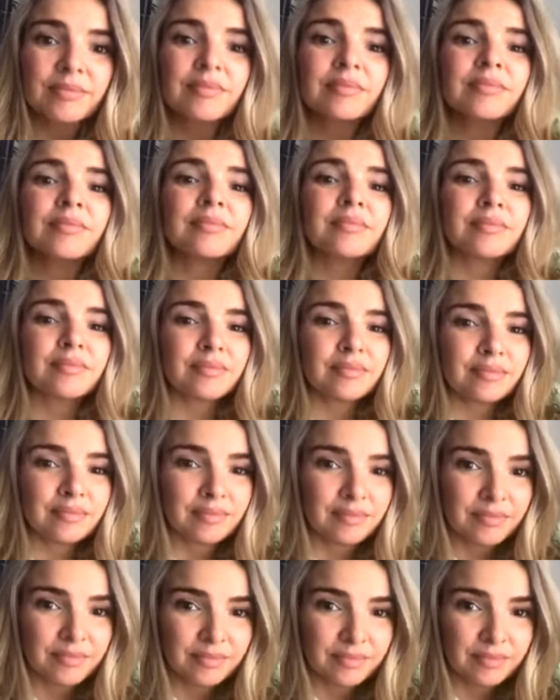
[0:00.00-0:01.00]

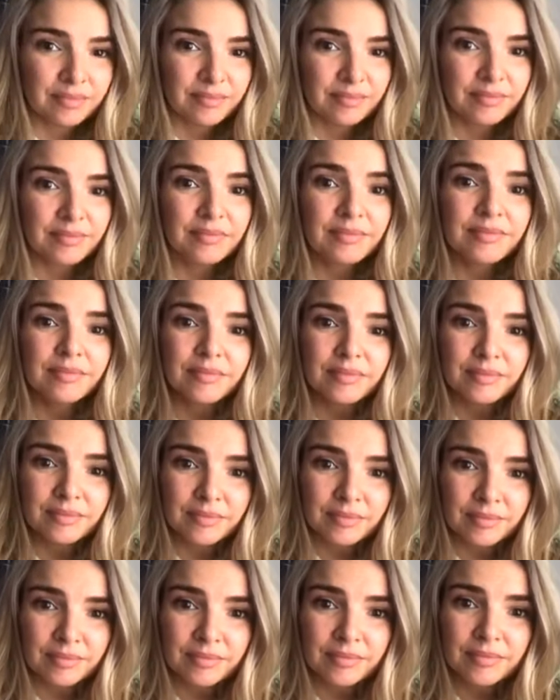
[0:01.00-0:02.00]

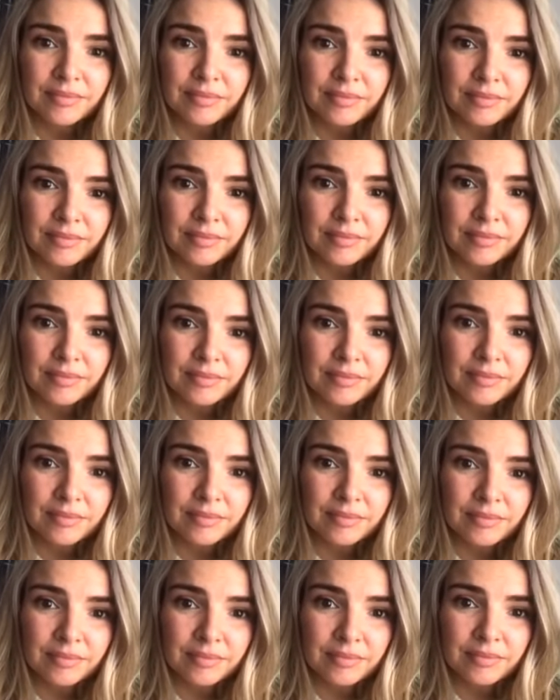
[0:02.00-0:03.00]

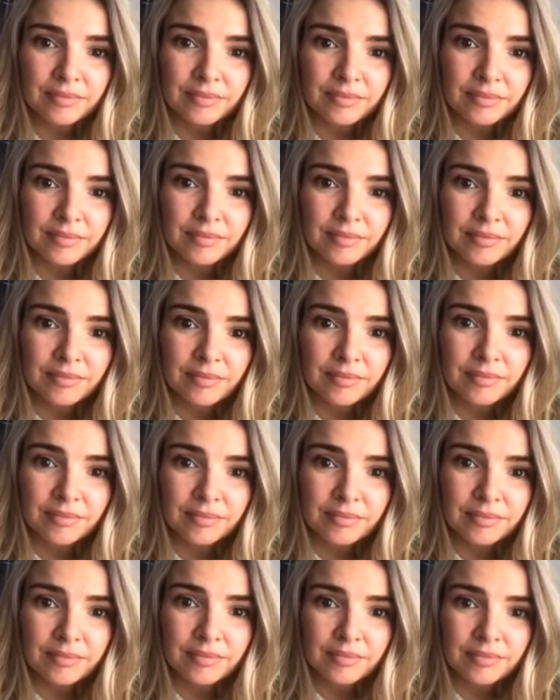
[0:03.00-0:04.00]

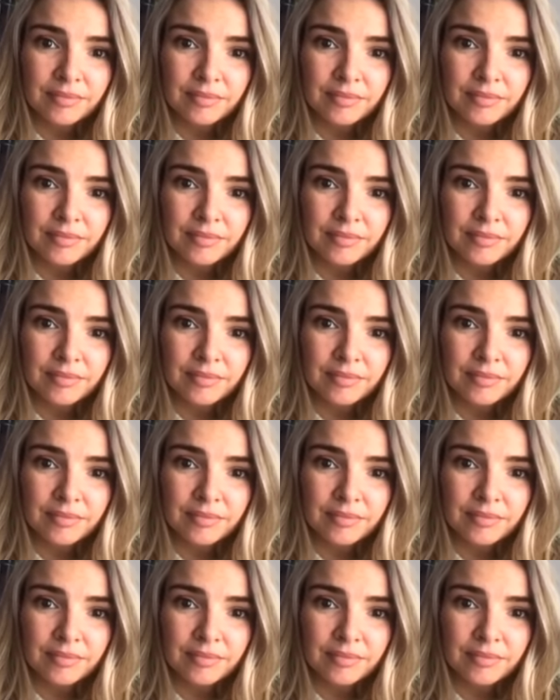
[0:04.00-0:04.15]
This person isn't speaking.